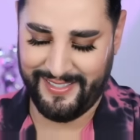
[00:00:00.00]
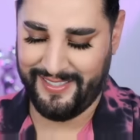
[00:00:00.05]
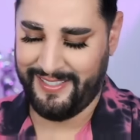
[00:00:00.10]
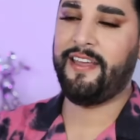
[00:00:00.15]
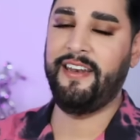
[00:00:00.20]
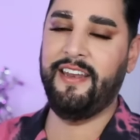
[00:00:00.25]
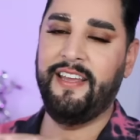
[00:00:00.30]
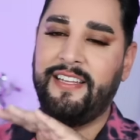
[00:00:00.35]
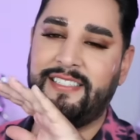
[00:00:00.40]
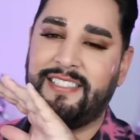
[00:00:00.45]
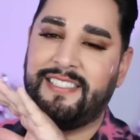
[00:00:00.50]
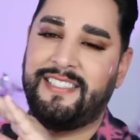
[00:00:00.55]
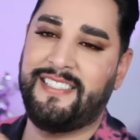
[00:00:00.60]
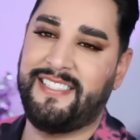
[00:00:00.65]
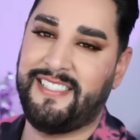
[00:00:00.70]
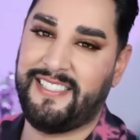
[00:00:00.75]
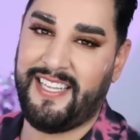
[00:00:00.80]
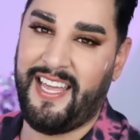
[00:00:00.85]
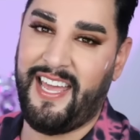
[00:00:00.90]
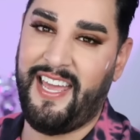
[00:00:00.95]
Can I just
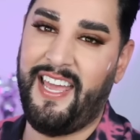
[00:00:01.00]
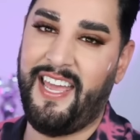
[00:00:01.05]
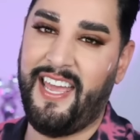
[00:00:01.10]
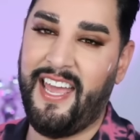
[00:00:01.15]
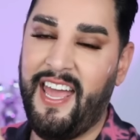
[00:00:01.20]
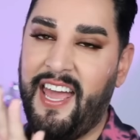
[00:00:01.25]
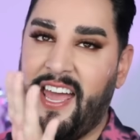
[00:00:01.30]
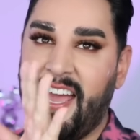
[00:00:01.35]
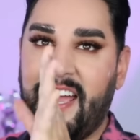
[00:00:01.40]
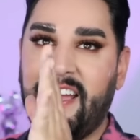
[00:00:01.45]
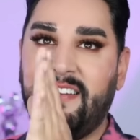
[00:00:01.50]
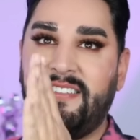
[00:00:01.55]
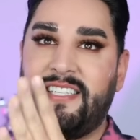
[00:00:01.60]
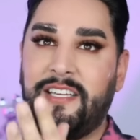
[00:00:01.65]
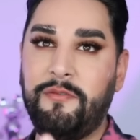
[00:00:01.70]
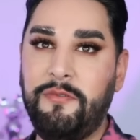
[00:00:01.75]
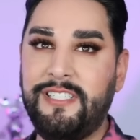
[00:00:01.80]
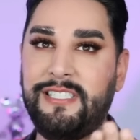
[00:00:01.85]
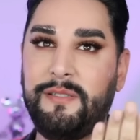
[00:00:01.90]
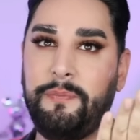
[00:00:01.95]
say, if
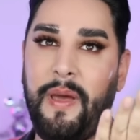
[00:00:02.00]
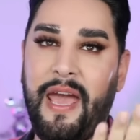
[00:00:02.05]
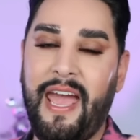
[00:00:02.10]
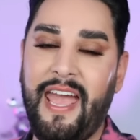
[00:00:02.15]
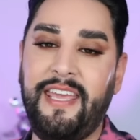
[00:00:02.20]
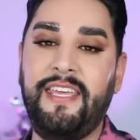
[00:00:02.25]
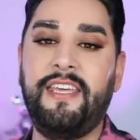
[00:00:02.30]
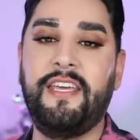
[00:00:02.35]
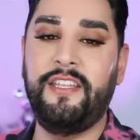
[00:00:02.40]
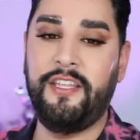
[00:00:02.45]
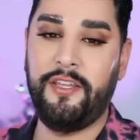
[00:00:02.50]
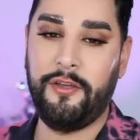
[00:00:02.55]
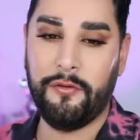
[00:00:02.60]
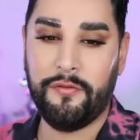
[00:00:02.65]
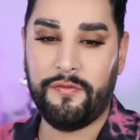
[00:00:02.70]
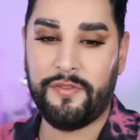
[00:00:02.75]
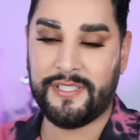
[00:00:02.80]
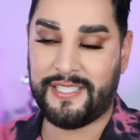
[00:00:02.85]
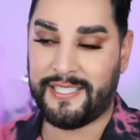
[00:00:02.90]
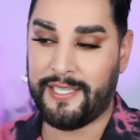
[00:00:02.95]
someone's paying you
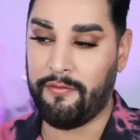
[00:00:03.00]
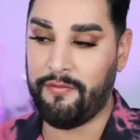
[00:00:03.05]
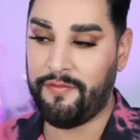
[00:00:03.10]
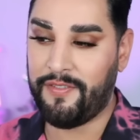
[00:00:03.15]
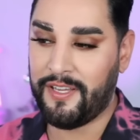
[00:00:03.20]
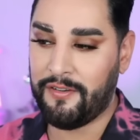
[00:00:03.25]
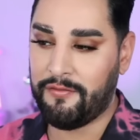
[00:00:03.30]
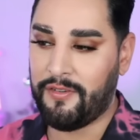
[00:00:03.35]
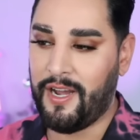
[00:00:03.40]
for something,